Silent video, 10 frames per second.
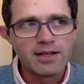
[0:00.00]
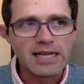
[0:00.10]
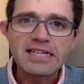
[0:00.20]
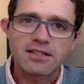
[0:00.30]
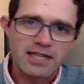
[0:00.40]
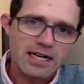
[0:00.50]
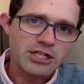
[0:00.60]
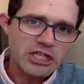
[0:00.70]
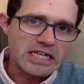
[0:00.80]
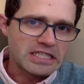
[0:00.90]
That's a lot of
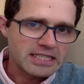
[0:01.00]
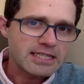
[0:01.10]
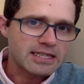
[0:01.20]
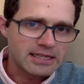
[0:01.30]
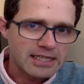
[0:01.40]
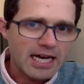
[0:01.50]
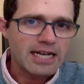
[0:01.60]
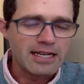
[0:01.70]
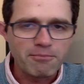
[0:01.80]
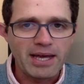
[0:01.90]
change. That's a
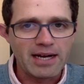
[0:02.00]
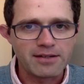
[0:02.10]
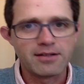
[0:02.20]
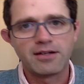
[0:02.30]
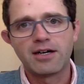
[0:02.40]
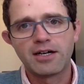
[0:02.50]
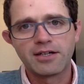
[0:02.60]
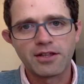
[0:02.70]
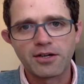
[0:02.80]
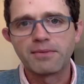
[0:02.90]
lot of impact
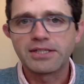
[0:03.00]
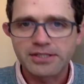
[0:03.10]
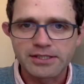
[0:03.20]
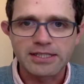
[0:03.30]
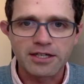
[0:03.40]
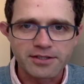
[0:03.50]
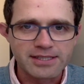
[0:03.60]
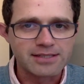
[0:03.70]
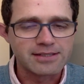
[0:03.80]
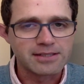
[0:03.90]
on their musculoskeletal
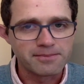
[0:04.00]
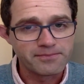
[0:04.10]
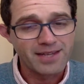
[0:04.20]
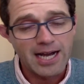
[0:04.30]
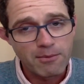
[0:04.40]
system.